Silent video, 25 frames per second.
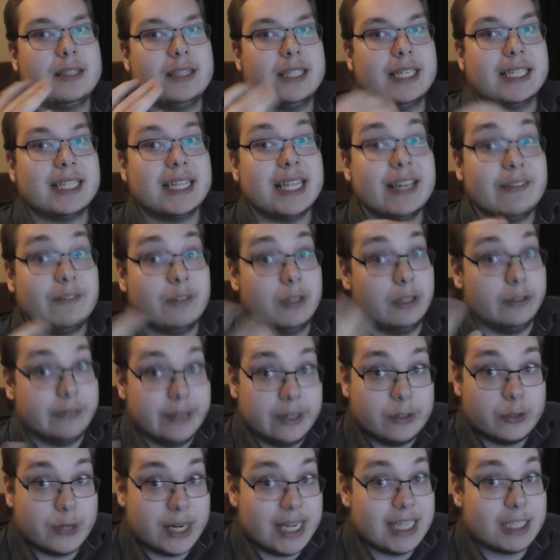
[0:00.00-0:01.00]
level of
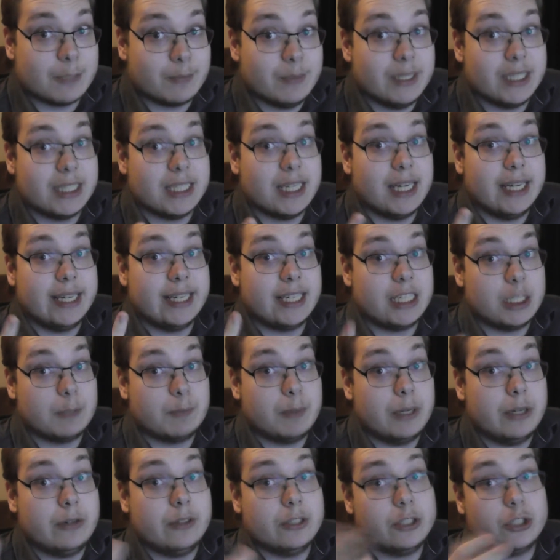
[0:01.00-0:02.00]
harassment I
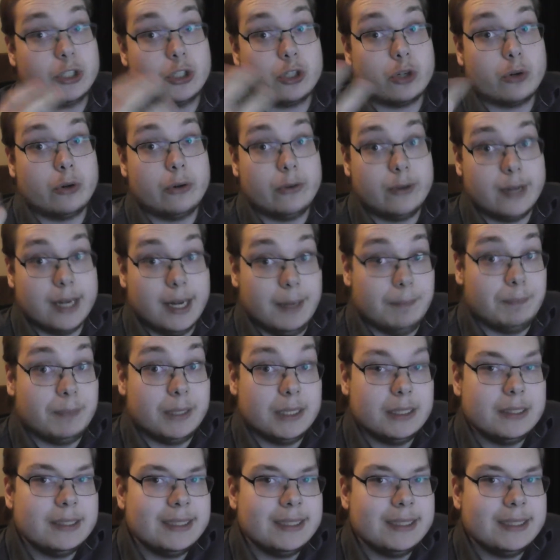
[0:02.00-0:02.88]
experienced growing up,